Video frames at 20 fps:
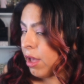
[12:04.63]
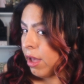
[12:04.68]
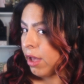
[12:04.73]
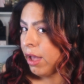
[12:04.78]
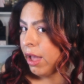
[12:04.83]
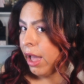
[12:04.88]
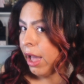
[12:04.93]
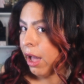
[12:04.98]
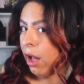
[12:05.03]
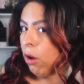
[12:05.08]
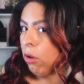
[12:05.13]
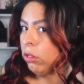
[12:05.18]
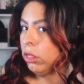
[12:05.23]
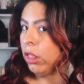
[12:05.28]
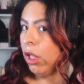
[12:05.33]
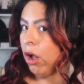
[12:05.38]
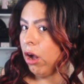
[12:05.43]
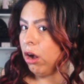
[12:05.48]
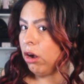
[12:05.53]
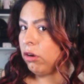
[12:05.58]
how
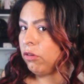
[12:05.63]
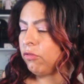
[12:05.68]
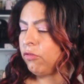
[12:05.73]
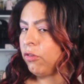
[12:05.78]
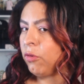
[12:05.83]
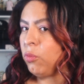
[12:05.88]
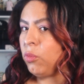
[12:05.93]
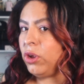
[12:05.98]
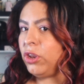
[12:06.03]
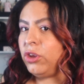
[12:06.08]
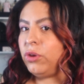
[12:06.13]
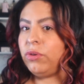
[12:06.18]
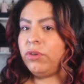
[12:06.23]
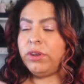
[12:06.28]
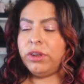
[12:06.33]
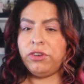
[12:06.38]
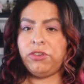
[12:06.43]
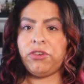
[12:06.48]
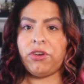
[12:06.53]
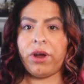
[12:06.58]
long from when you
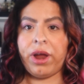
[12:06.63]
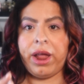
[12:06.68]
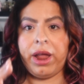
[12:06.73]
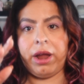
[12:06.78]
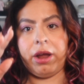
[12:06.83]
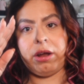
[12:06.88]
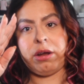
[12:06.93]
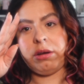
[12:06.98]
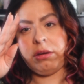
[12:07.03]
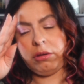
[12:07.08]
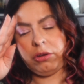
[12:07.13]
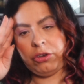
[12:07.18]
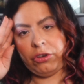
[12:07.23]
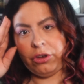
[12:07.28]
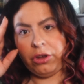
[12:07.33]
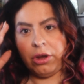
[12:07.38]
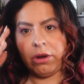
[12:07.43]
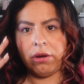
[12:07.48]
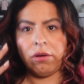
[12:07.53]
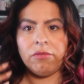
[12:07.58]
did your hair
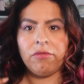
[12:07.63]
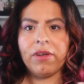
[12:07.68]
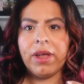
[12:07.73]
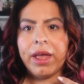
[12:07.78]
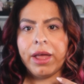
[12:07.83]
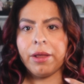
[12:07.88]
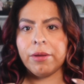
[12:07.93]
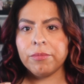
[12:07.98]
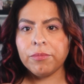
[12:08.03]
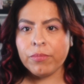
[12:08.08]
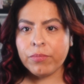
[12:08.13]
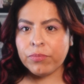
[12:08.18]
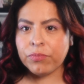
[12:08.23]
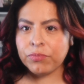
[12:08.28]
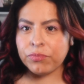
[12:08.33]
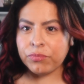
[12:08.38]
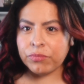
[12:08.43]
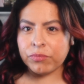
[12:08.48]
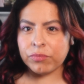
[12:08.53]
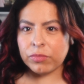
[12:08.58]
to your event,
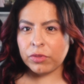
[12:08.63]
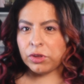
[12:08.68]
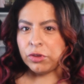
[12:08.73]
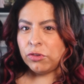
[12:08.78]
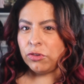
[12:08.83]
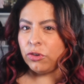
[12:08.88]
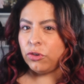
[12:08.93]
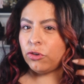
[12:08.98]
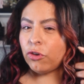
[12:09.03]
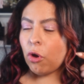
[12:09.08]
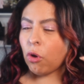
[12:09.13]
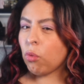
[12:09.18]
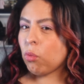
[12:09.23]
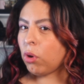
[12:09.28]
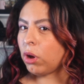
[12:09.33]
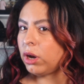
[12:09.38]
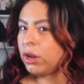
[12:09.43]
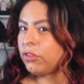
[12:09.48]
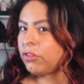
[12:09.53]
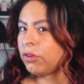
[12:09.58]
because you don't
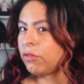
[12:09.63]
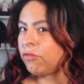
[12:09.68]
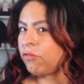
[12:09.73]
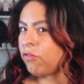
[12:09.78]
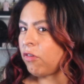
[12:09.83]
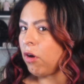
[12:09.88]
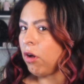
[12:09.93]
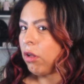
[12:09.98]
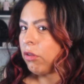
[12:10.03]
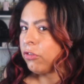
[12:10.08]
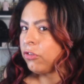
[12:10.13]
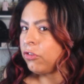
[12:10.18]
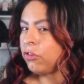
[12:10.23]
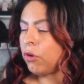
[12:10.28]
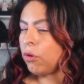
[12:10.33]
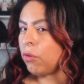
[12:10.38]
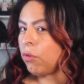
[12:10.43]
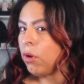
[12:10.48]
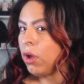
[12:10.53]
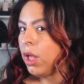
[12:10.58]
want it to fall.
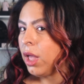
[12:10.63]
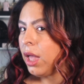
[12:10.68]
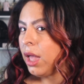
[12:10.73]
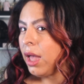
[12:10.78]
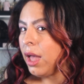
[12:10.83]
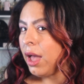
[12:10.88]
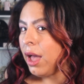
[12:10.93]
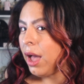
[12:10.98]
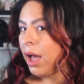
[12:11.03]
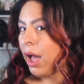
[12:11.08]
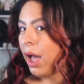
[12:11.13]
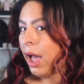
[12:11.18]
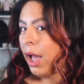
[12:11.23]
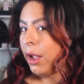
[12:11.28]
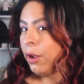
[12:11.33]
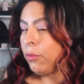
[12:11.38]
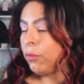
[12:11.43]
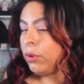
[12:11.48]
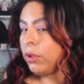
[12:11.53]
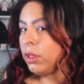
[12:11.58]
So
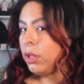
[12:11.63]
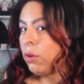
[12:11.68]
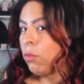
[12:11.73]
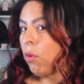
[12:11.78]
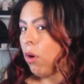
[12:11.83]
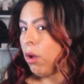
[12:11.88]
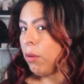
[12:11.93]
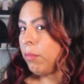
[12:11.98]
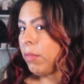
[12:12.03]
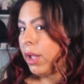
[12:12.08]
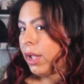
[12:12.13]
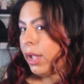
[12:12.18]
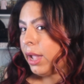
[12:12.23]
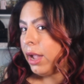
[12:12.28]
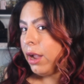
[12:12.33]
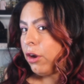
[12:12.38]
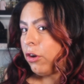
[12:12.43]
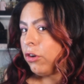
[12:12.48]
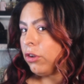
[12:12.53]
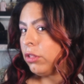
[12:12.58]
I really want my
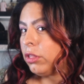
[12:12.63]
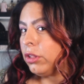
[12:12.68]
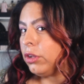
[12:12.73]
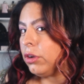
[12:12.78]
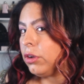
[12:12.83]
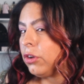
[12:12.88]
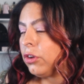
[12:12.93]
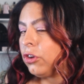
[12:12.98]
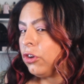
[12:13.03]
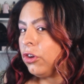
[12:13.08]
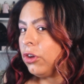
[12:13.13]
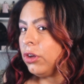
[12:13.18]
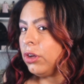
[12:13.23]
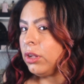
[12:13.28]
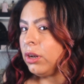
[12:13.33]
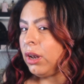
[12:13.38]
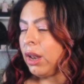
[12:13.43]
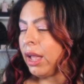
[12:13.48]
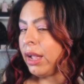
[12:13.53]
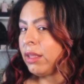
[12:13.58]
hair to look
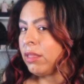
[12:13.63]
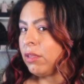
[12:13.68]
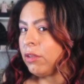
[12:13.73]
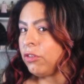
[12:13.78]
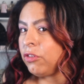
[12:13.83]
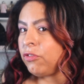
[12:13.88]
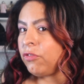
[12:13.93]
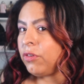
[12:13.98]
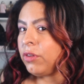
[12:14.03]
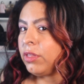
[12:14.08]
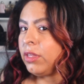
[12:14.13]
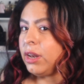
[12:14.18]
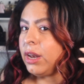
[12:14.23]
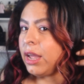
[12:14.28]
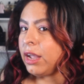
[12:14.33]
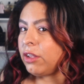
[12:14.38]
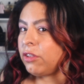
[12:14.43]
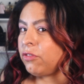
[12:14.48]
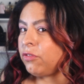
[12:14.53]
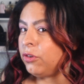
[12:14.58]
good like this for the
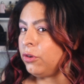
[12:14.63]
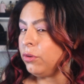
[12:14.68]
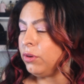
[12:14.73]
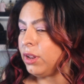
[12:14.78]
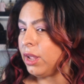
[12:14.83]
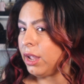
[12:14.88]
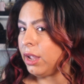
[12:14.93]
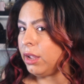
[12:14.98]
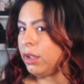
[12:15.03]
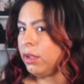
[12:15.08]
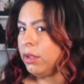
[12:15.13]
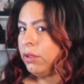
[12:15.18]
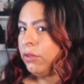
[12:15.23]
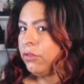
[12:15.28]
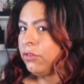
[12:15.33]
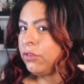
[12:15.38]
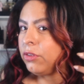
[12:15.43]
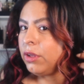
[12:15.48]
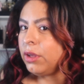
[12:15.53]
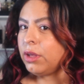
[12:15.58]
next few
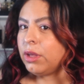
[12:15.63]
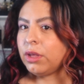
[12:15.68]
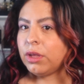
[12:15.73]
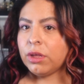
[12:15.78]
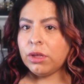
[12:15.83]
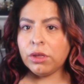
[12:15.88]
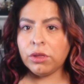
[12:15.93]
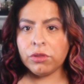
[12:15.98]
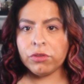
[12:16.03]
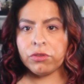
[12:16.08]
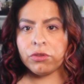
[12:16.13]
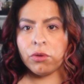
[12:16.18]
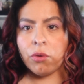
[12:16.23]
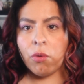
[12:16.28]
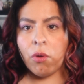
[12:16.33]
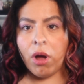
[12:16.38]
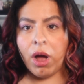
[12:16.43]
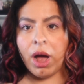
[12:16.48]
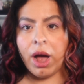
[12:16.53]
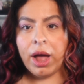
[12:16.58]
days.
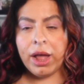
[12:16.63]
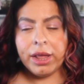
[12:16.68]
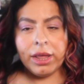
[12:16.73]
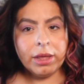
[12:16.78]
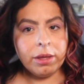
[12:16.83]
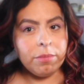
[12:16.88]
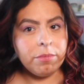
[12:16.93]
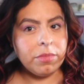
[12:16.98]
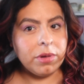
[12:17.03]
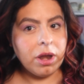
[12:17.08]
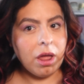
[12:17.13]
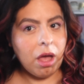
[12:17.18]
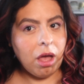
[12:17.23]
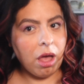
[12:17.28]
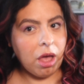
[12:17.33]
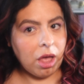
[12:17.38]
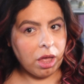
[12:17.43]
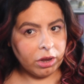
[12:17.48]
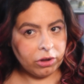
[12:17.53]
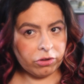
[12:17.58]
So I am
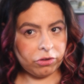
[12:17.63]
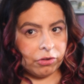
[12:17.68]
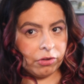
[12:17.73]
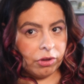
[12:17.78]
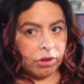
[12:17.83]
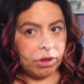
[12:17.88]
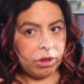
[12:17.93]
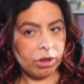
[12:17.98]
not